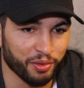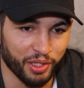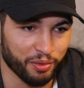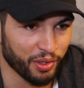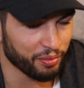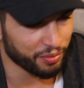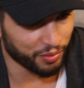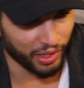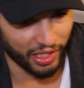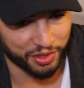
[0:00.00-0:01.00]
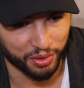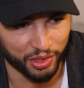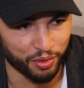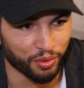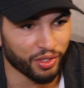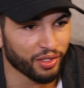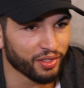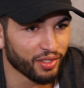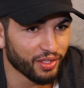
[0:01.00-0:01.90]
We had to endure